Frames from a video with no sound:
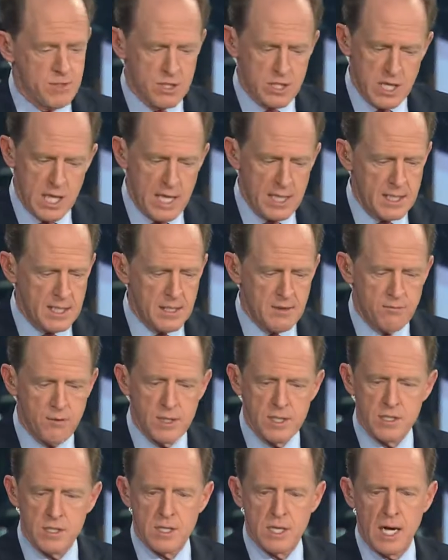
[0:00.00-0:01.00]
Slight
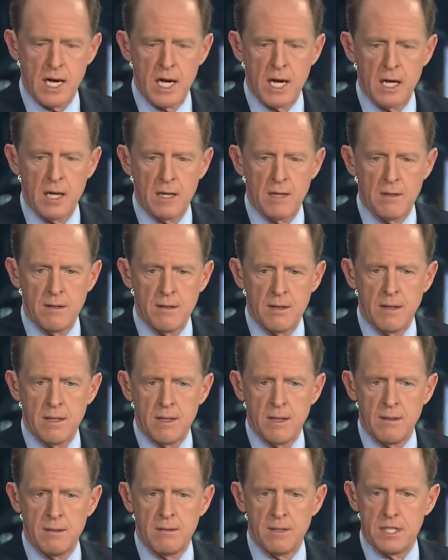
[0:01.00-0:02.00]
difference on
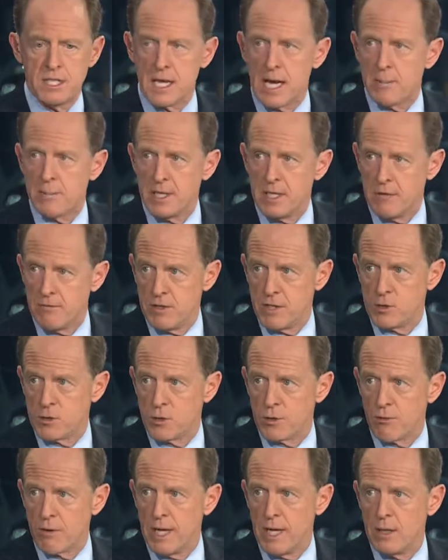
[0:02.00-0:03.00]
the top
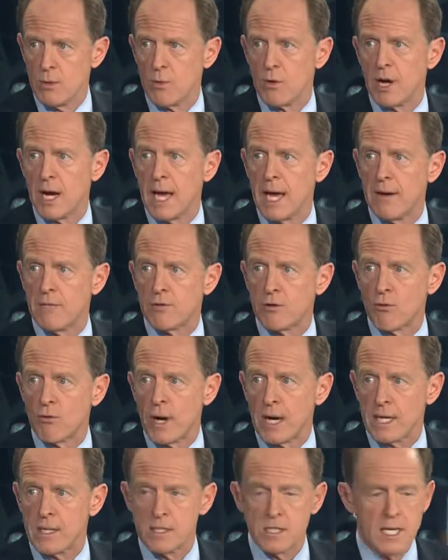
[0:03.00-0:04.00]
individual rate. We're going to have to
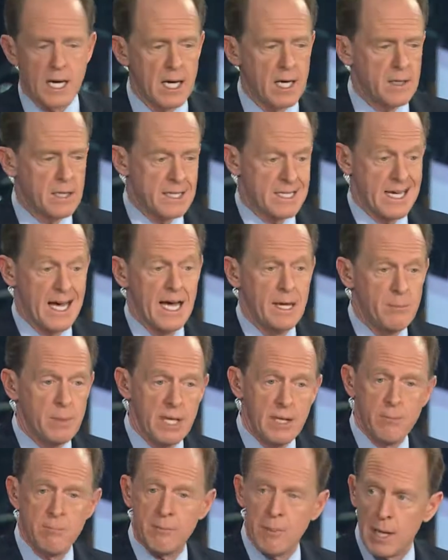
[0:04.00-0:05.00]
reconcile the
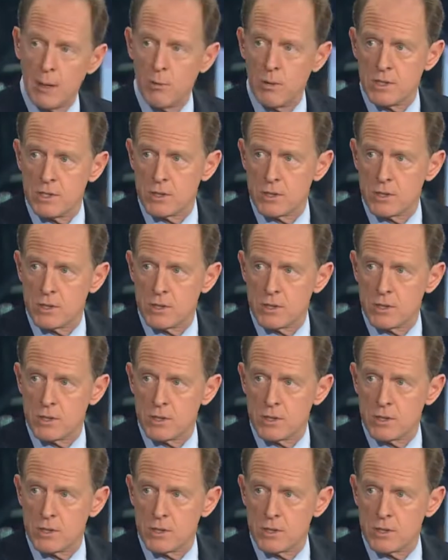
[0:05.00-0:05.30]
timing by which.